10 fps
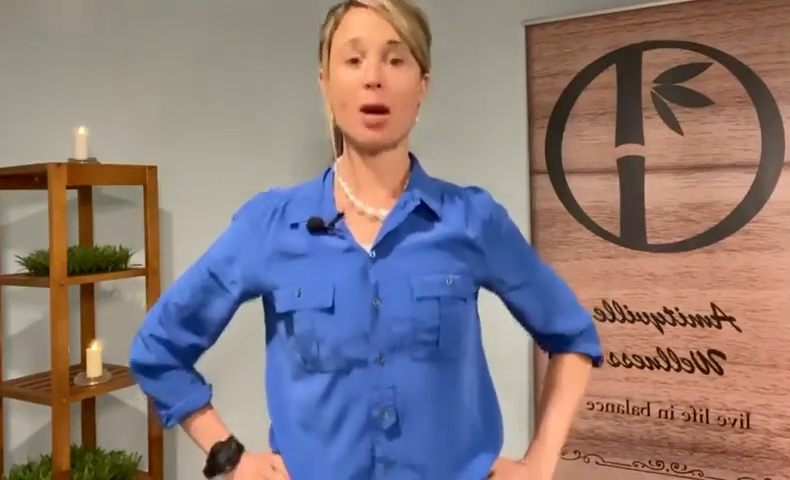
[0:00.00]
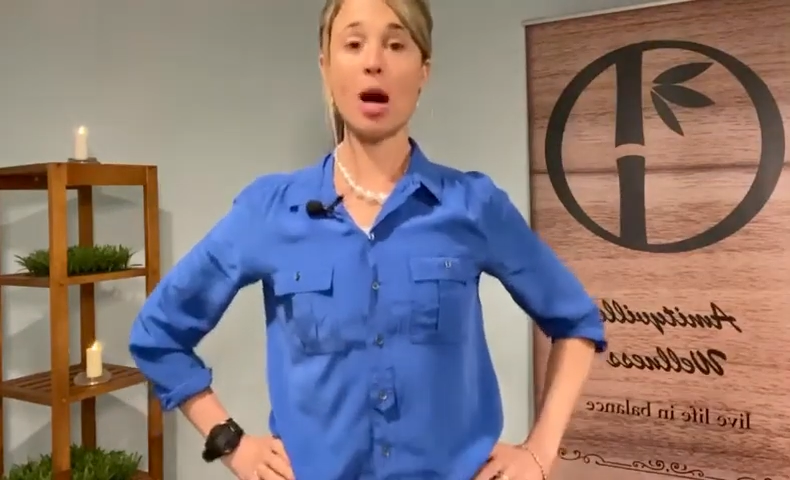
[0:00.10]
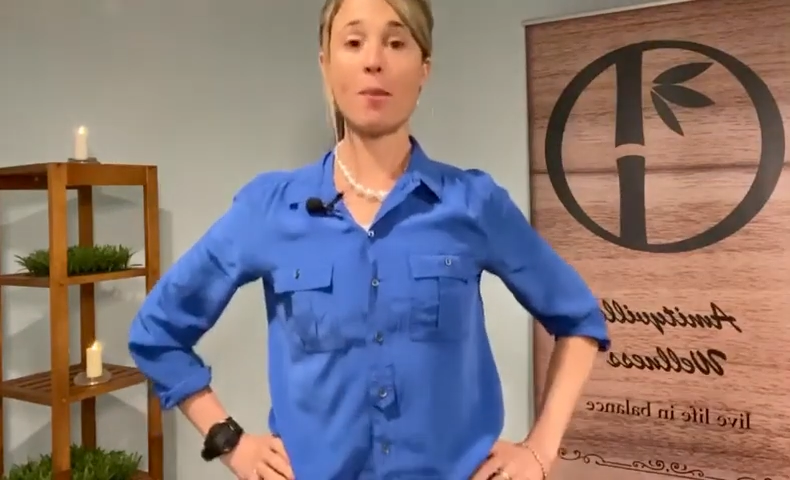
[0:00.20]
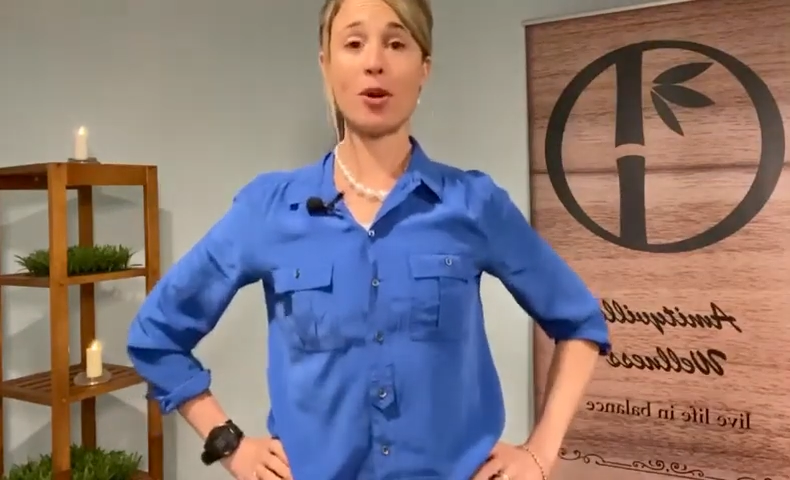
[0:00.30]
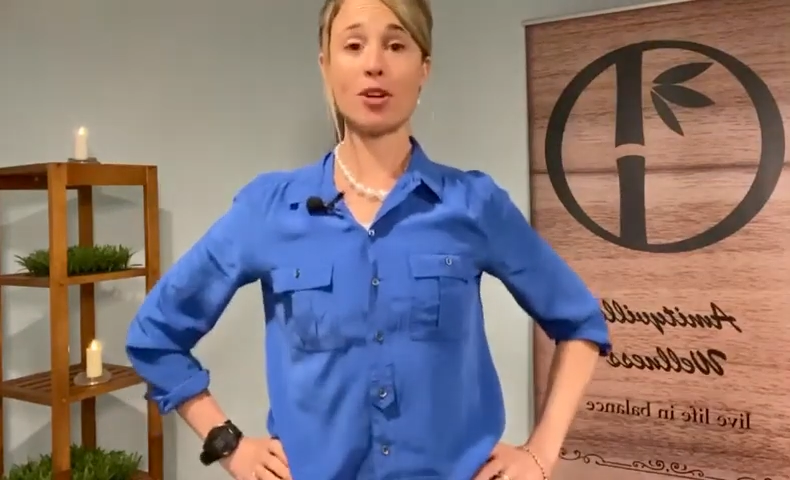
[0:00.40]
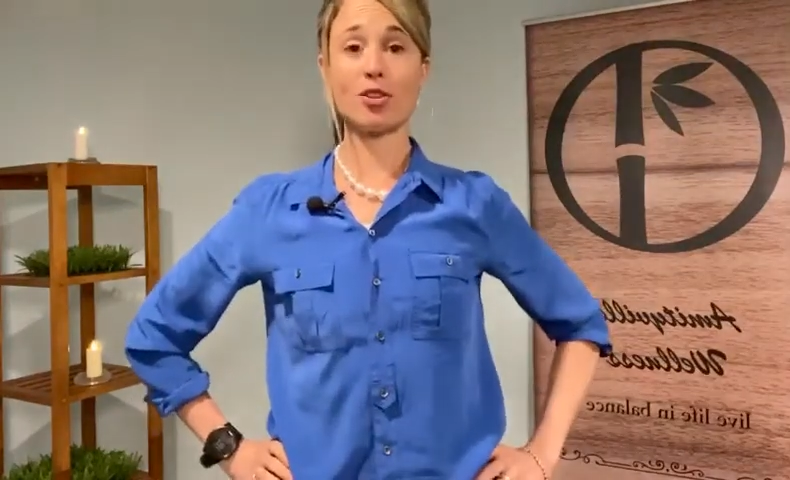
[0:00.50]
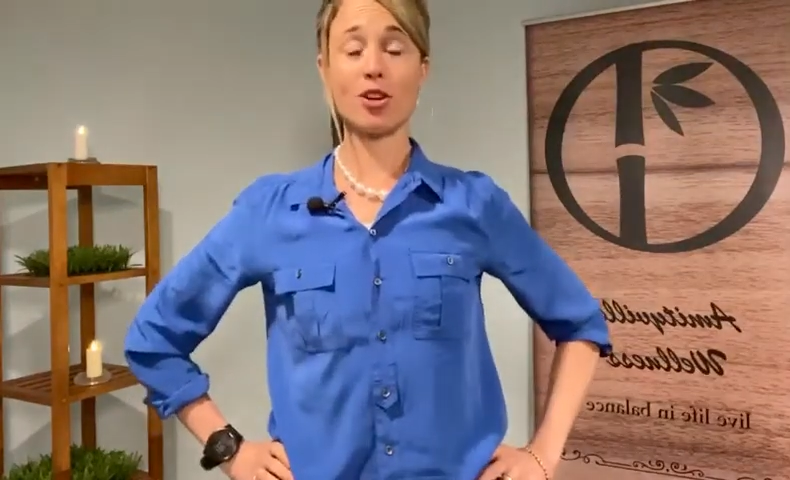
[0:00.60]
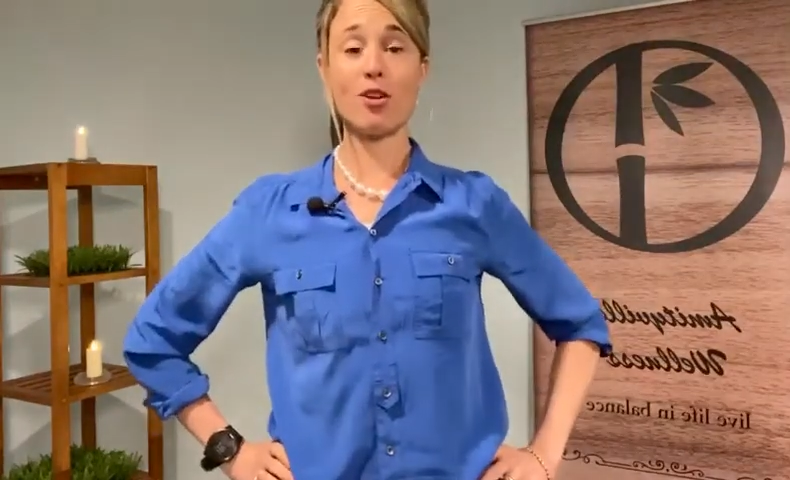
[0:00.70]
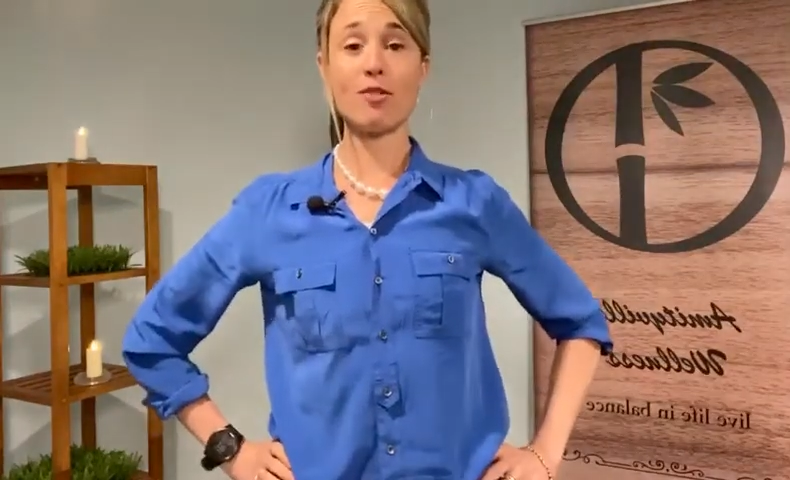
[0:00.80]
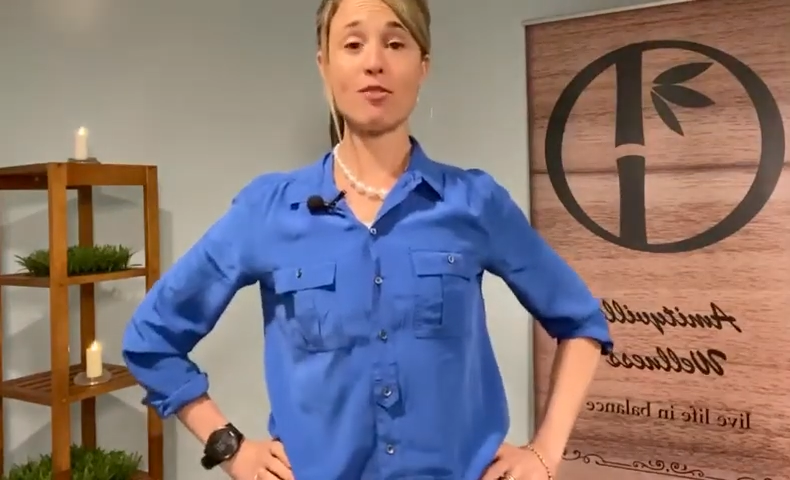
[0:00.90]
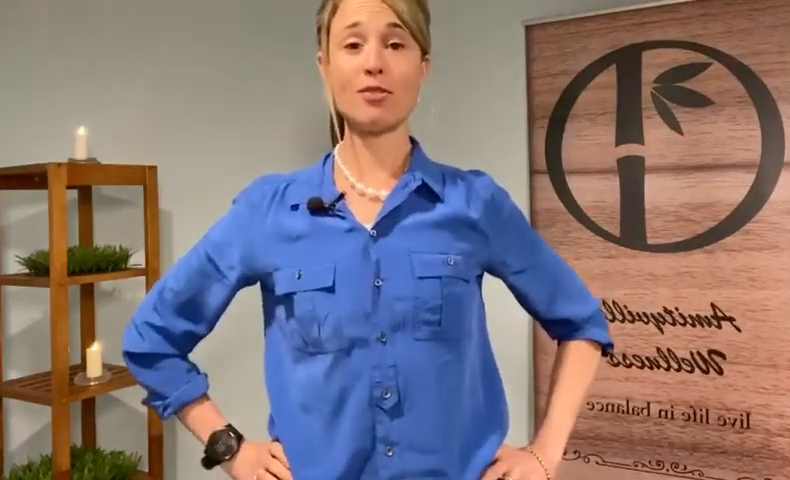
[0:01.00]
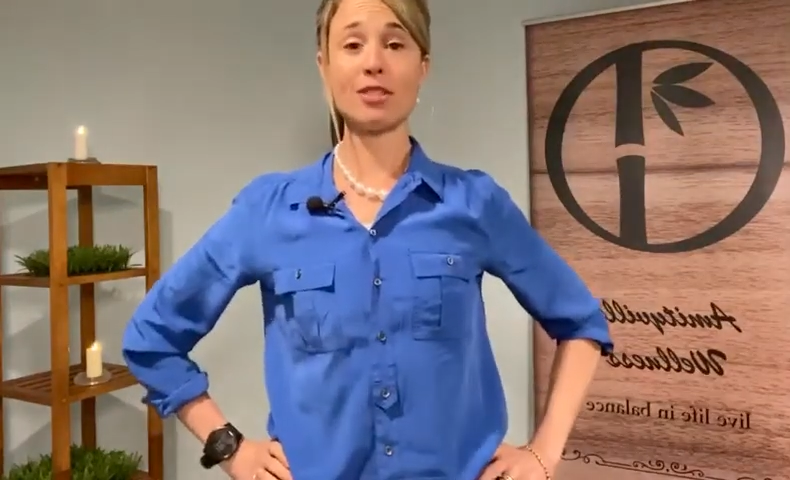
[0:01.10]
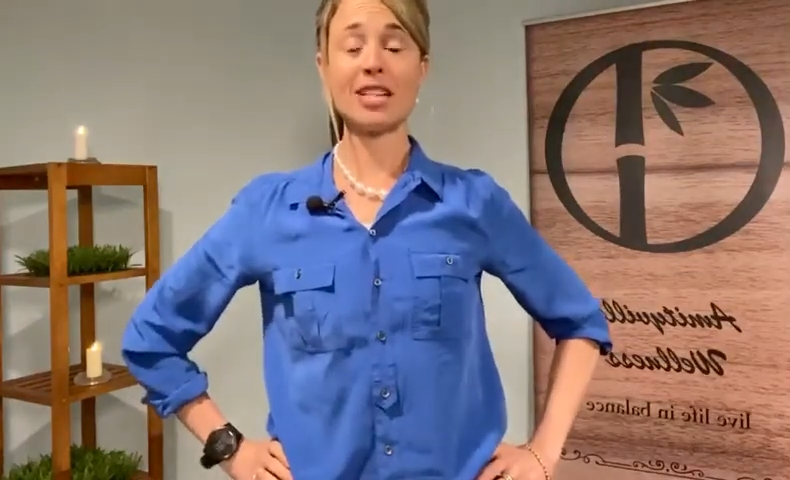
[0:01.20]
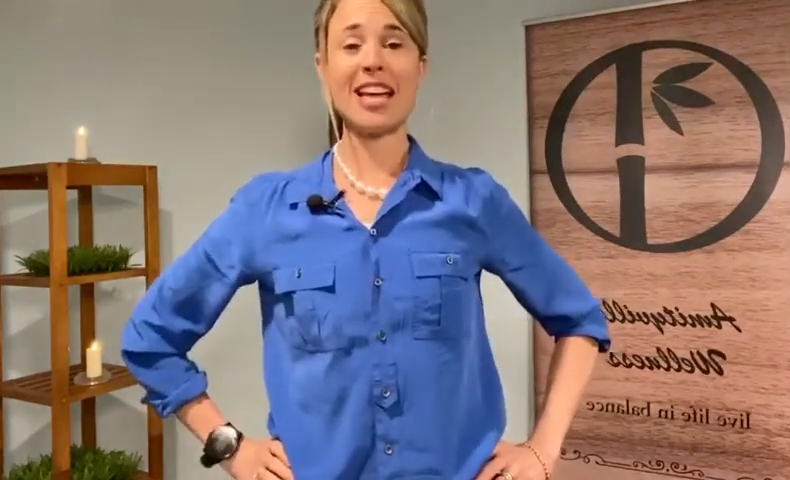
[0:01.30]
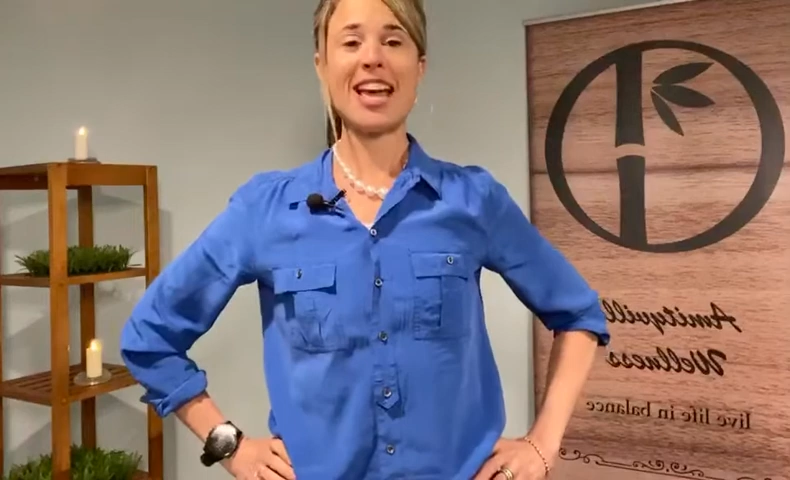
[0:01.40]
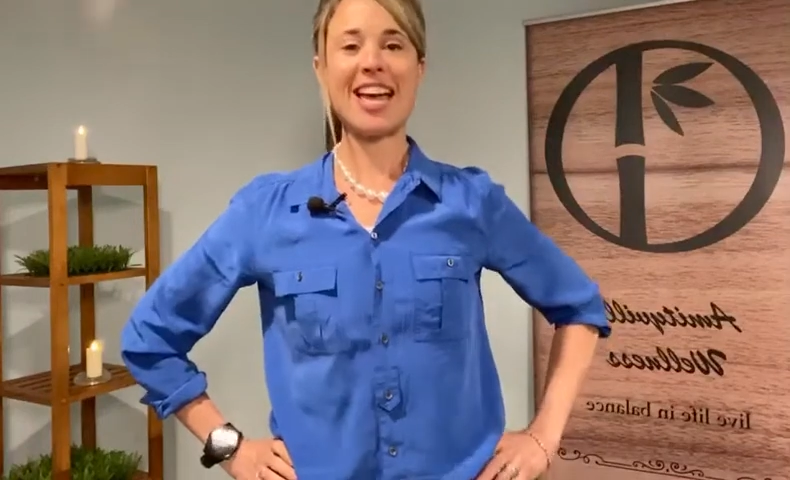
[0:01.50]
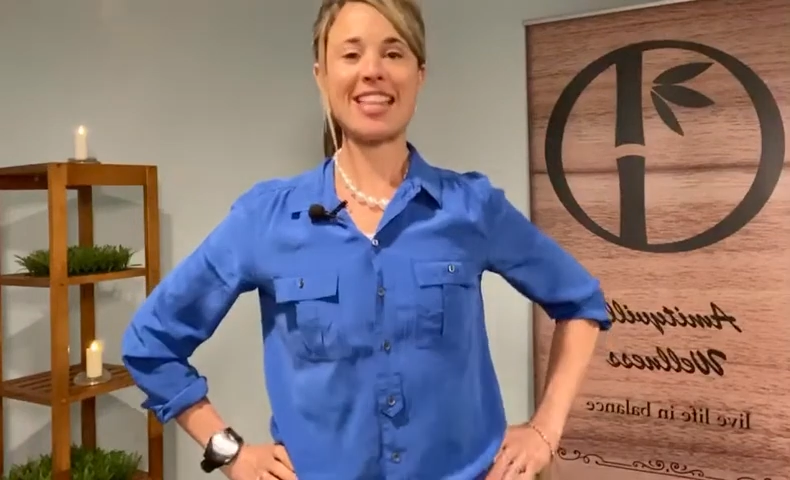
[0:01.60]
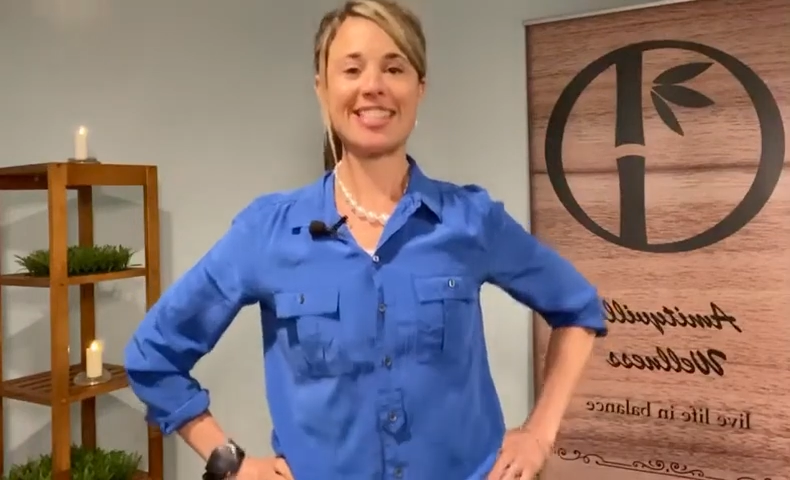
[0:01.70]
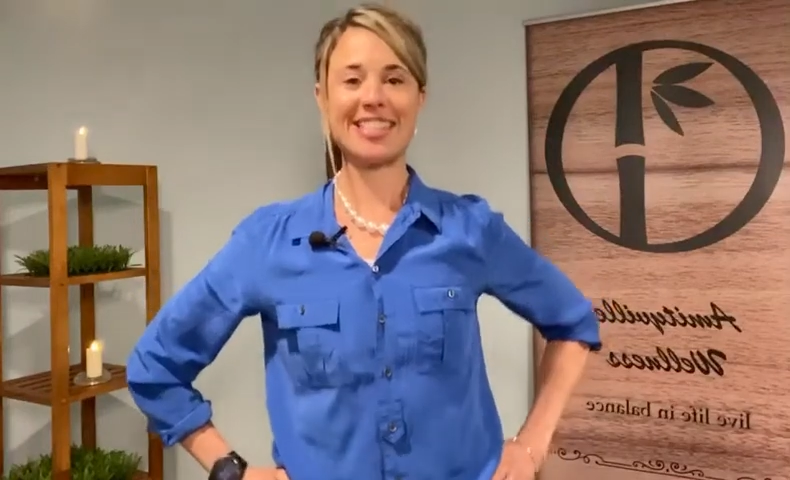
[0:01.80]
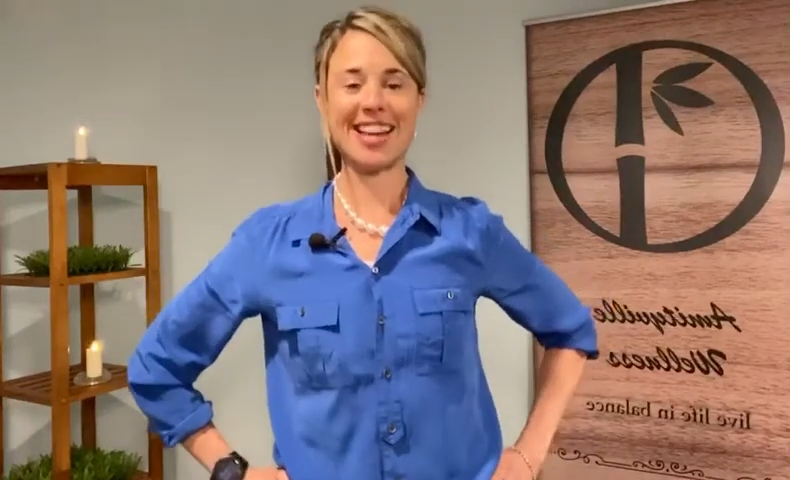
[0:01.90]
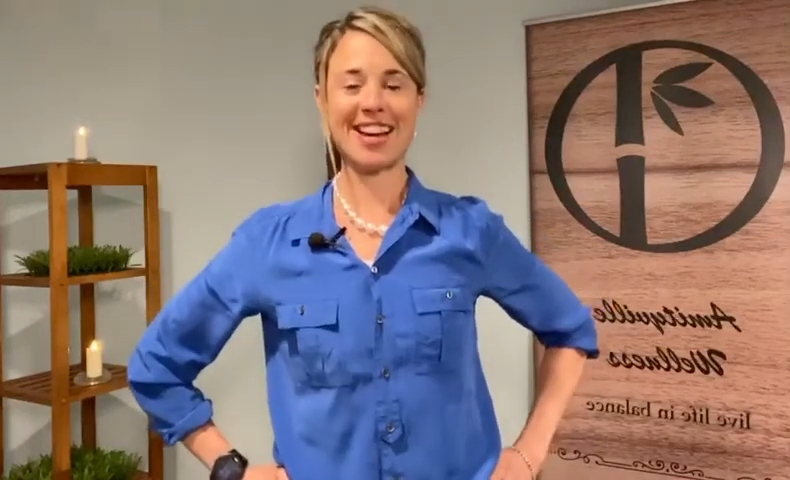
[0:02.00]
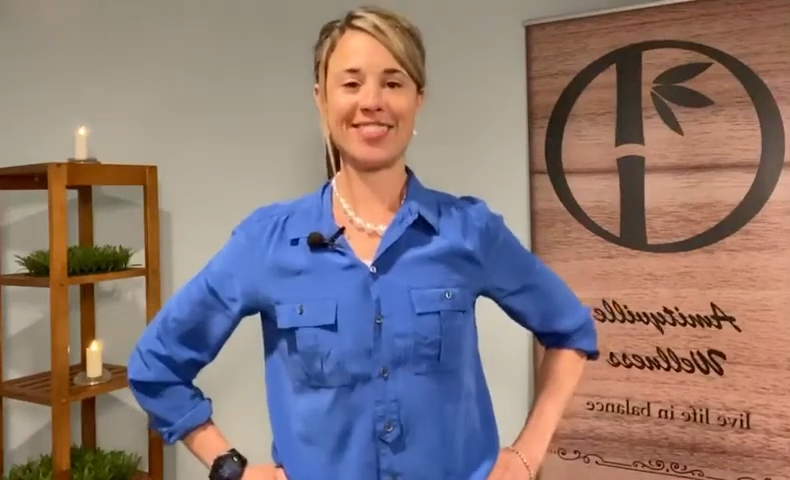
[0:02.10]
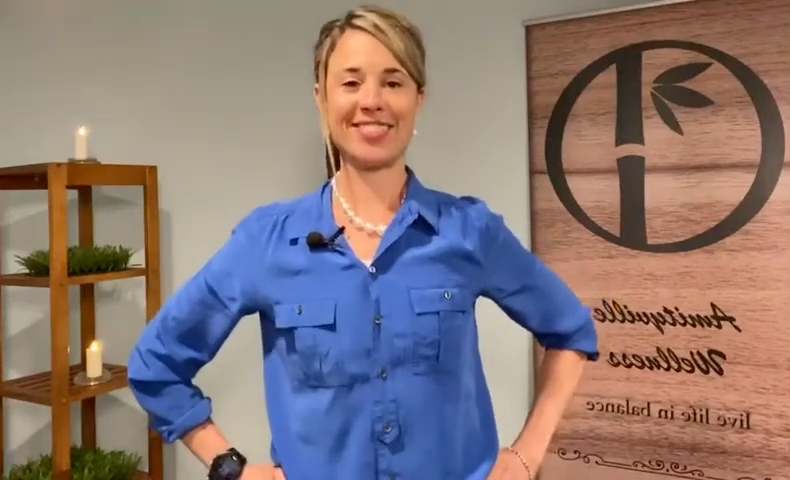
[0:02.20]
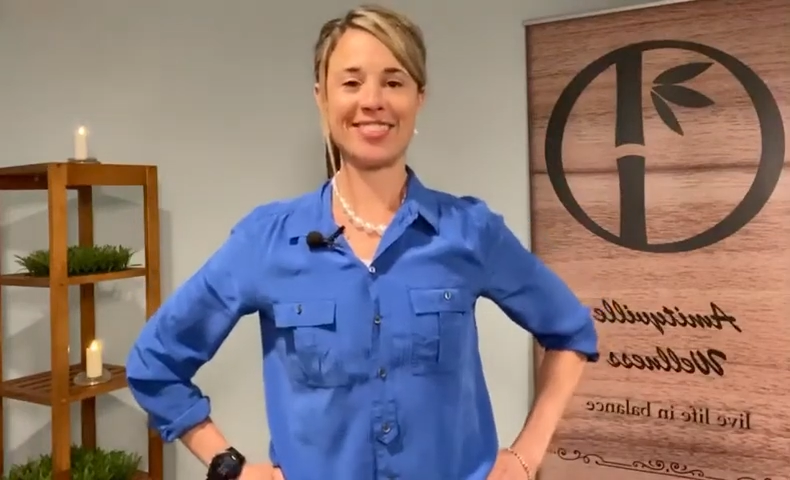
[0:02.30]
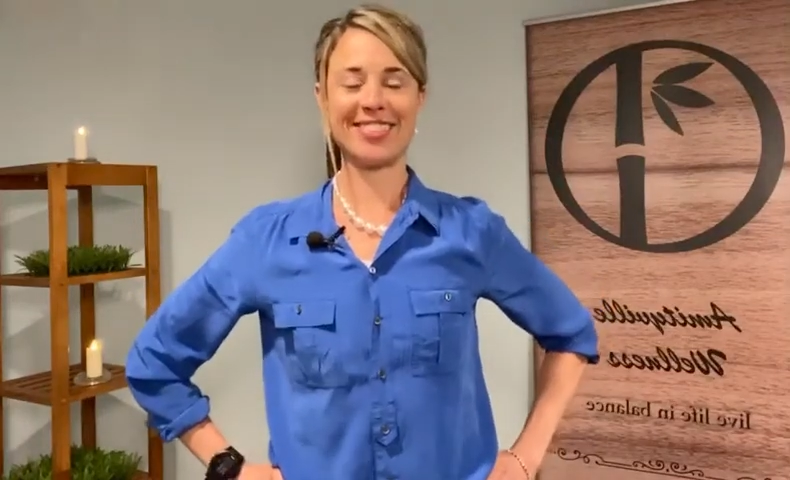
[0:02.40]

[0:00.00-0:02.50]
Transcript: up on your toes and down,